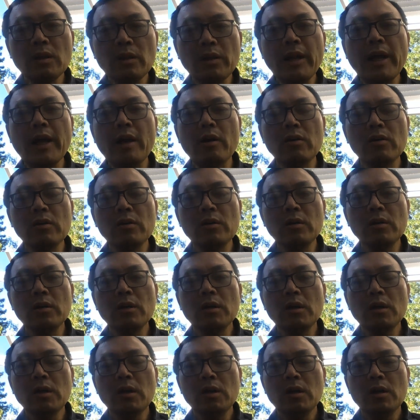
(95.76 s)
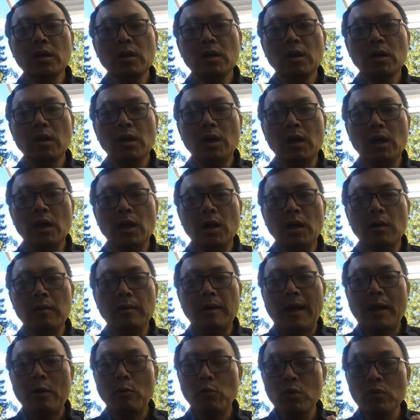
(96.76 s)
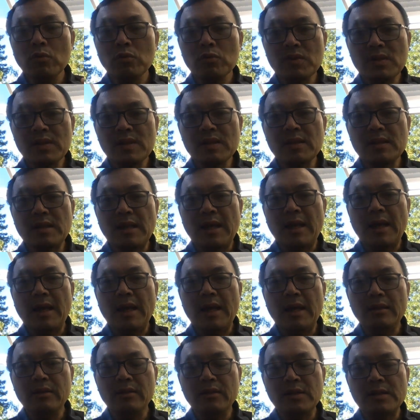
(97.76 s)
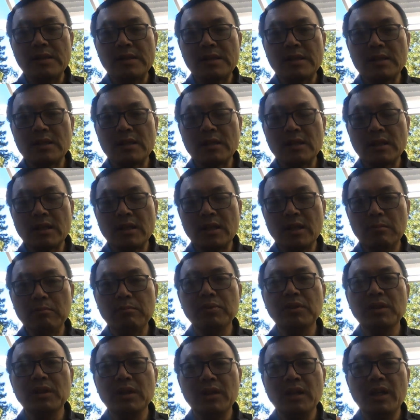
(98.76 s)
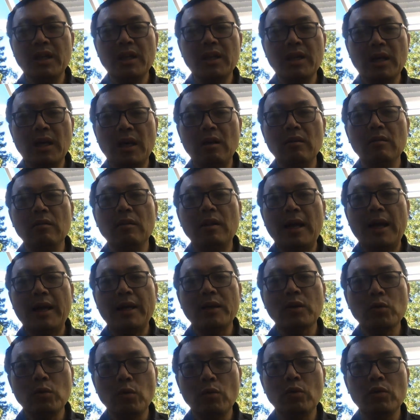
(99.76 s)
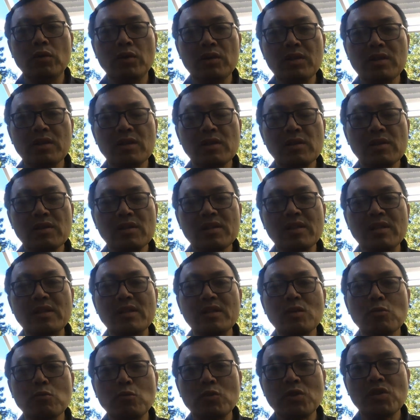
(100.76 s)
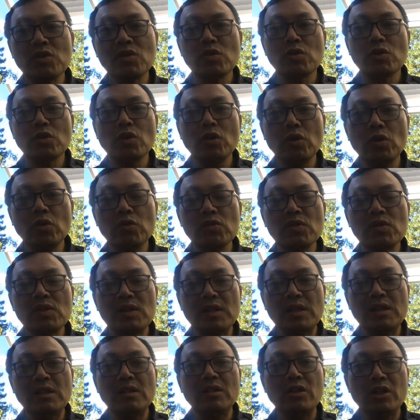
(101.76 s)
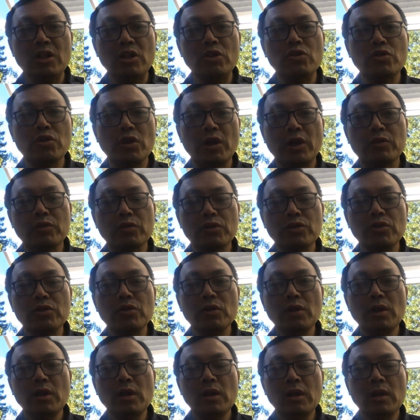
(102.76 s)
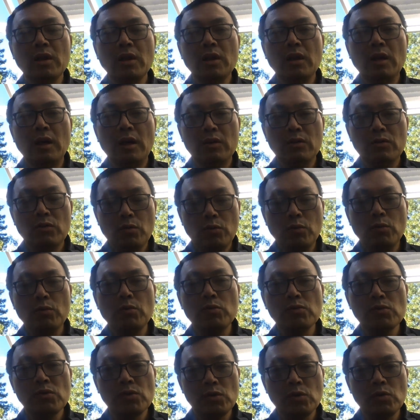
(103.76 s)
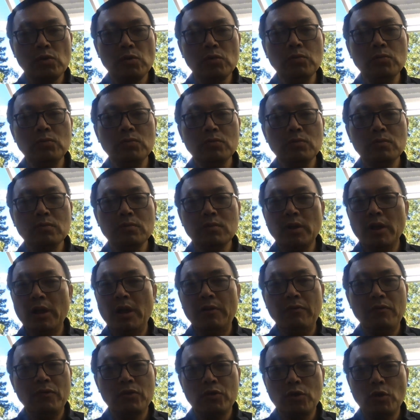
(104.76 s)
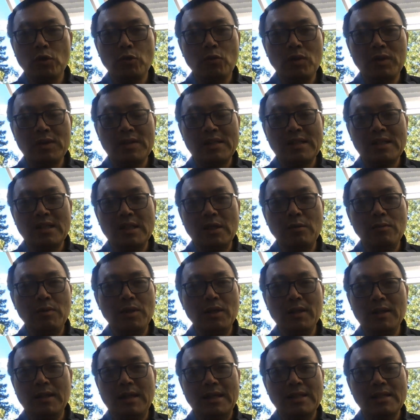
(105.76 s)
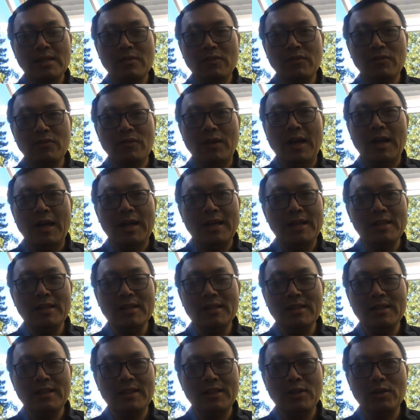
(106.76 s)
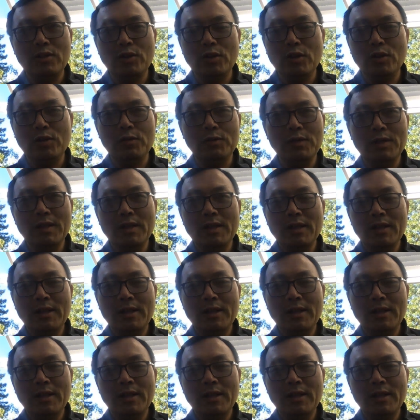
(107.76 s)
Now, I won't say this is a completely online course since we're still seeing each other through Zoom. If you don't want to see me, that's fine, you know.